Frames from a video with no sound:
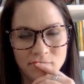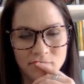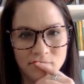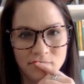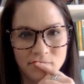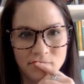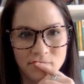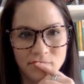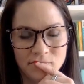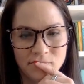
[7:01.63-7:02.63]

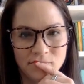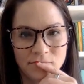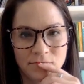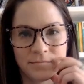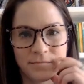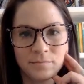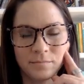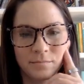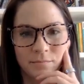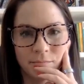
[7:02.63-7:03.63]

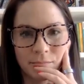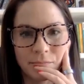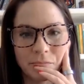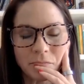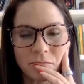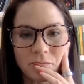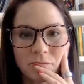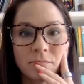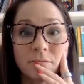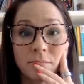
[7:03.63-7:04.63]

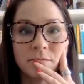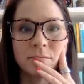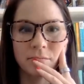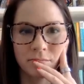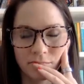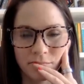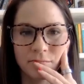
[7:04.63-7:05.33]
(silent)